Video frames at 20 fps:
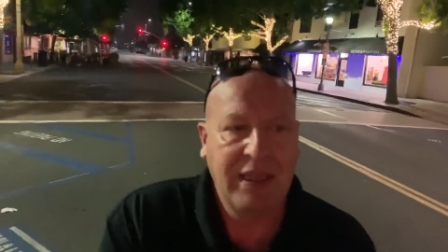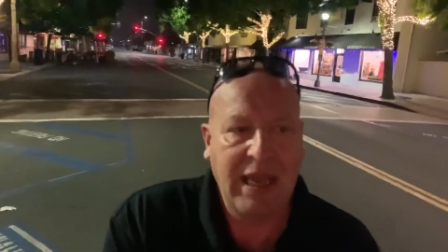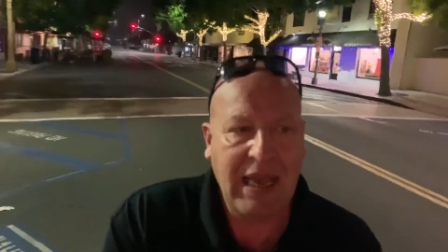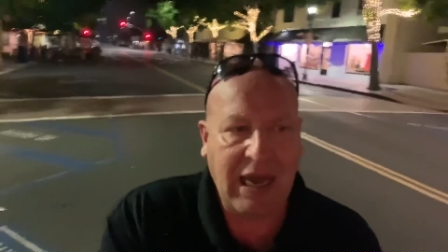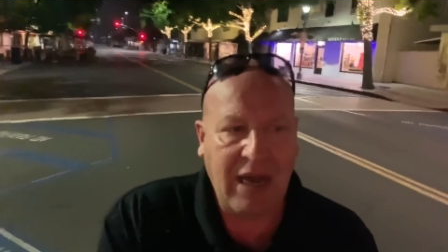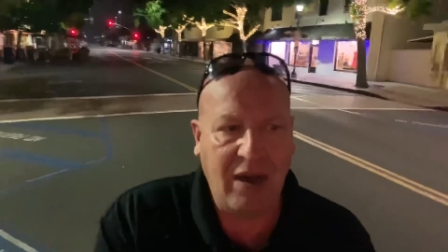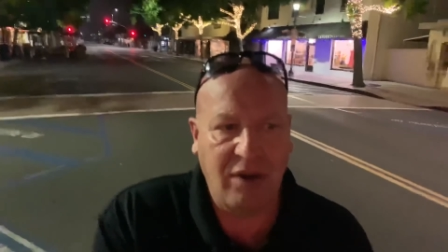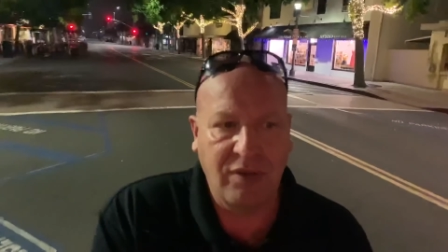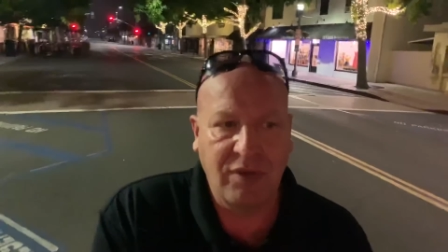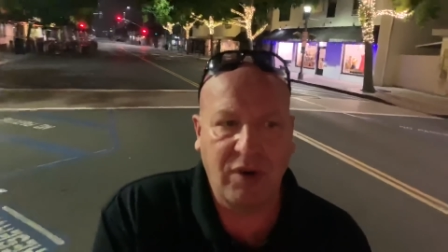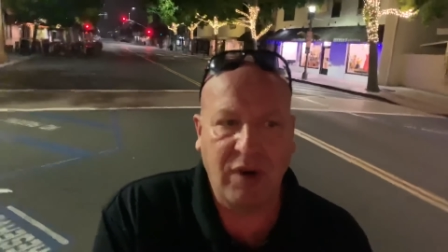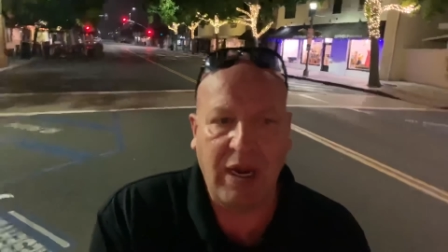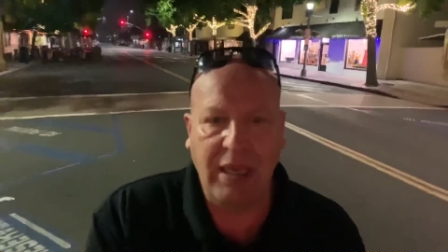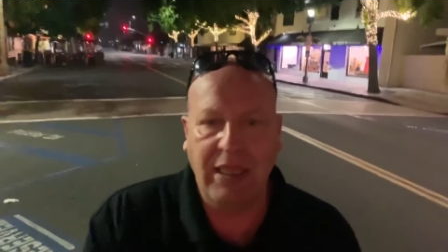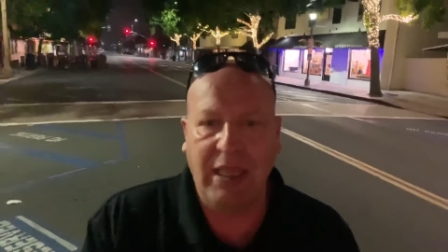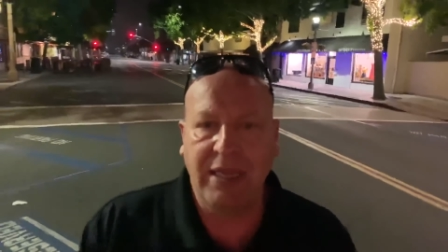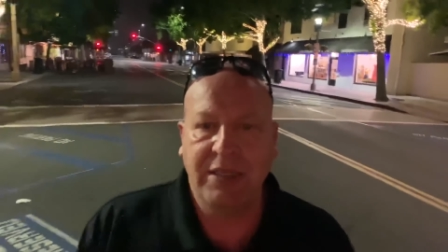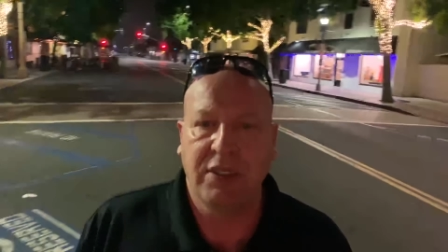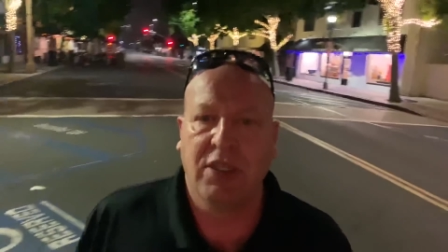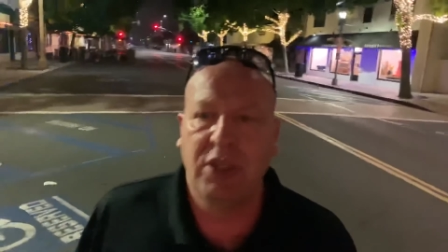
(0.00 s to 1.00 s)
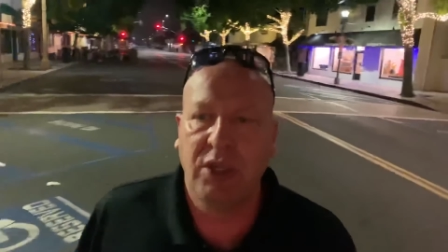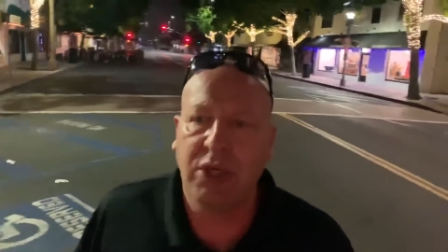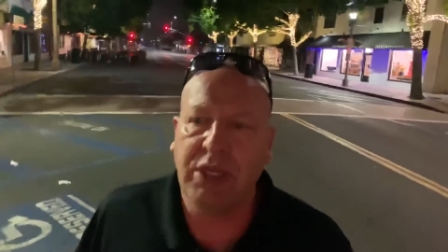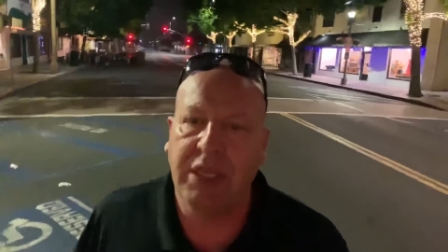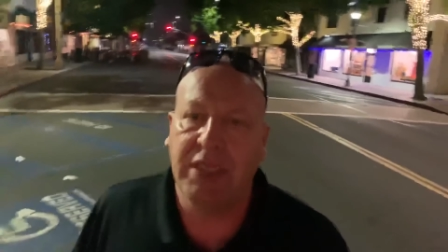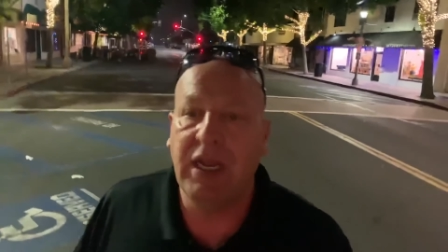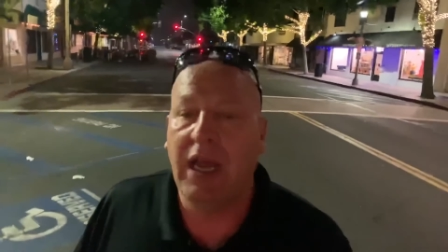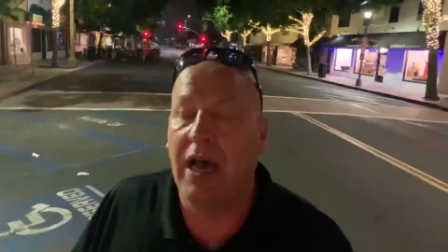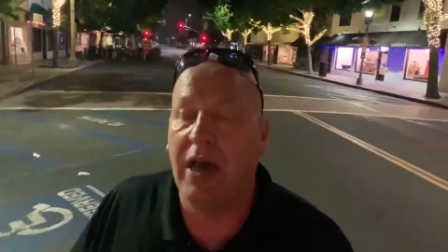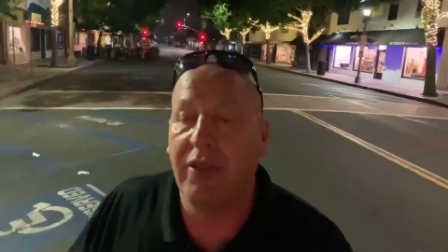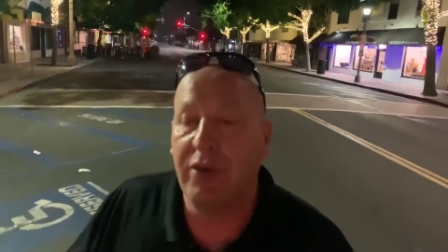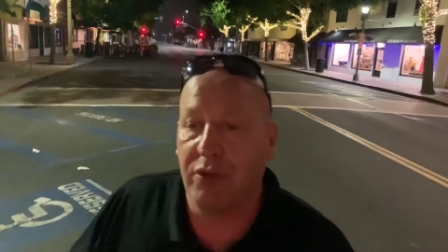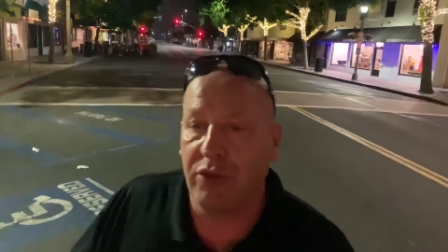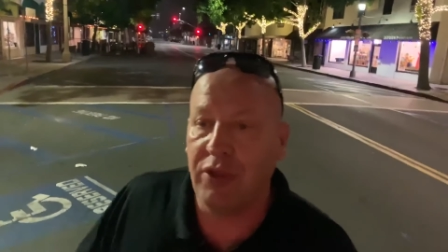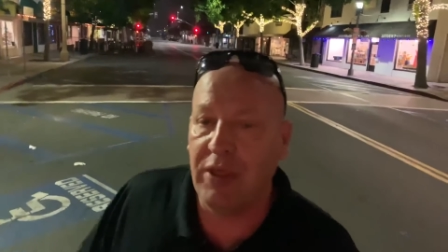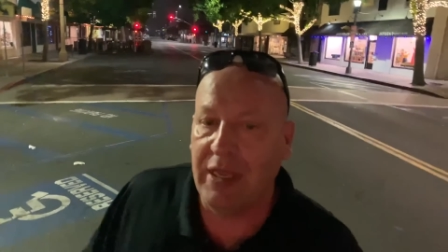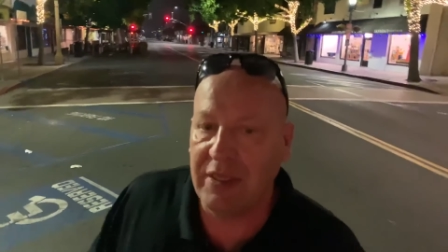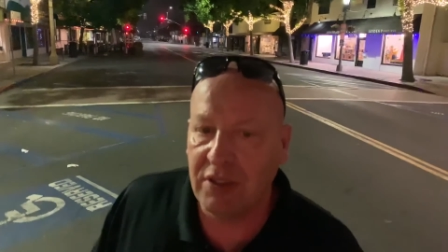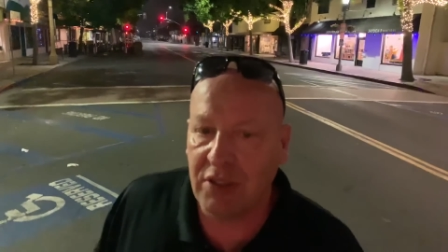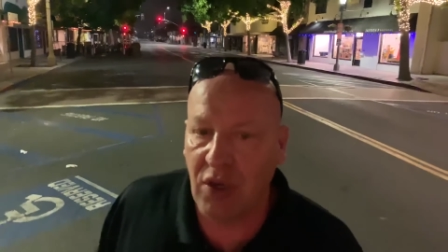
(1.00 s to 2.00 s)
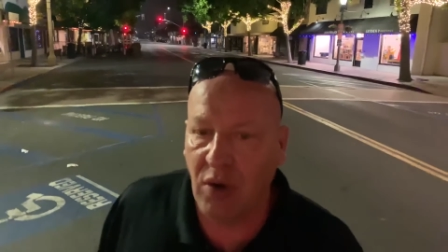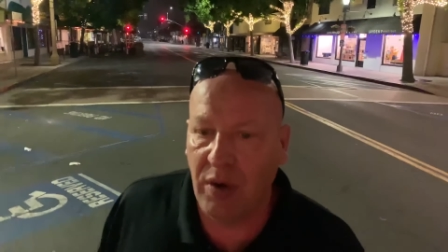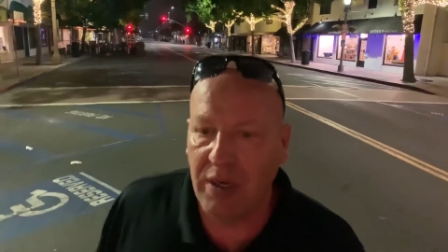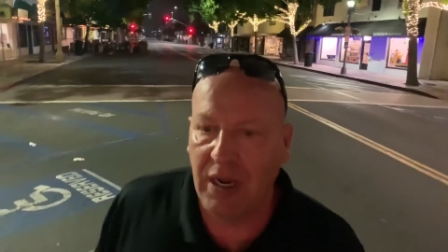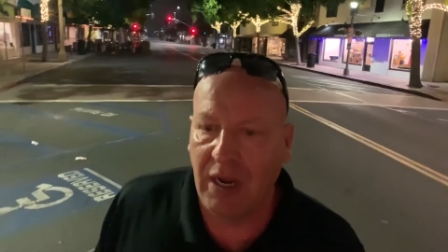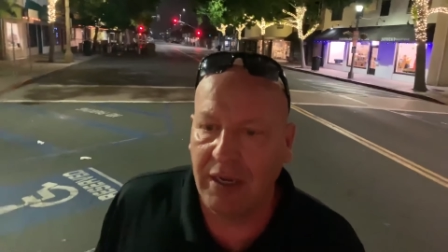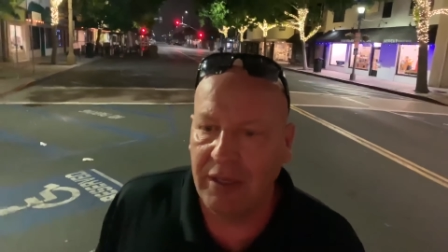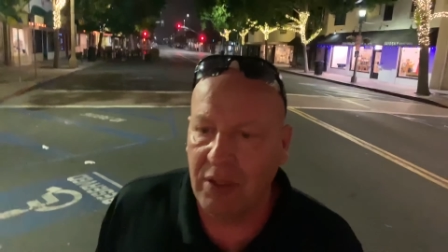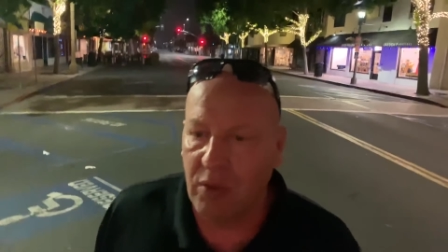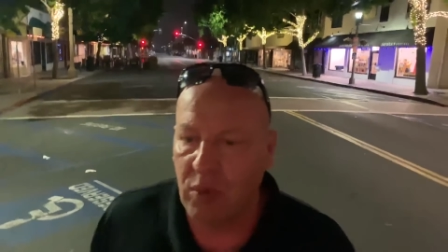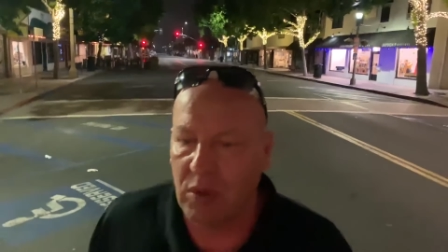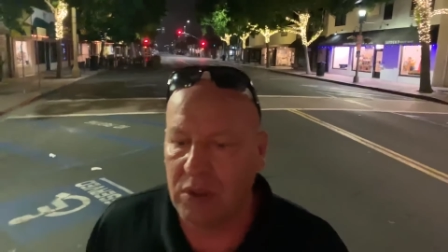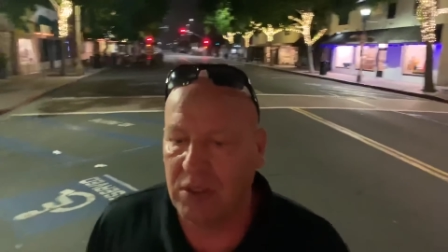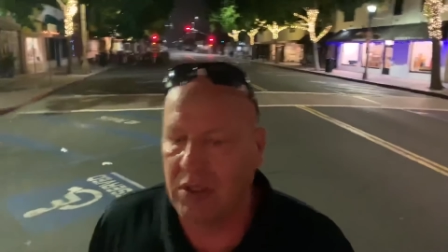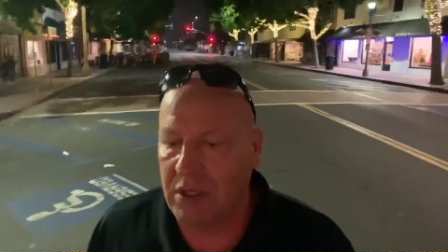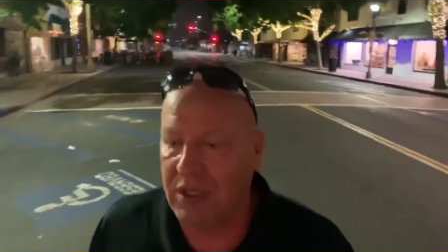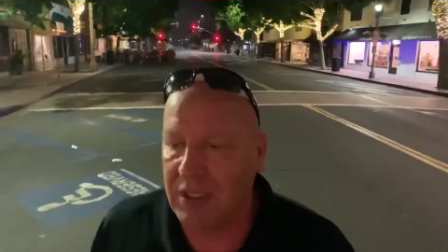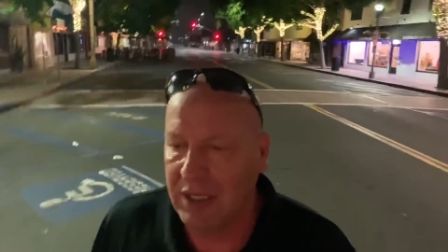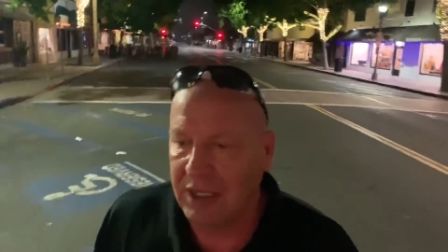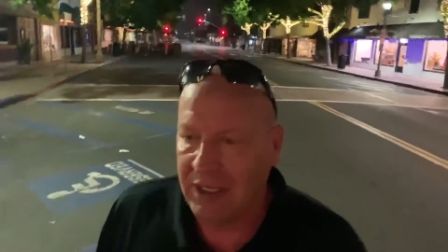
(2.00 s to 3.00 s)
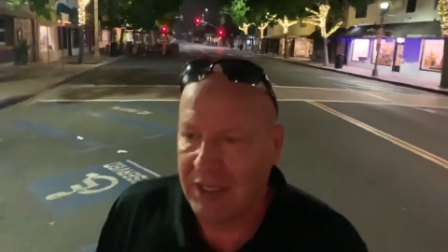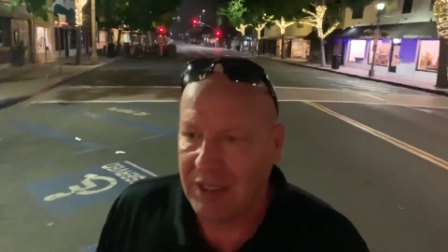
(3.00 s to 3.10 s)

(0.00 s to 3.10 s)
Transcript: However, I like to look at other things going on in the world.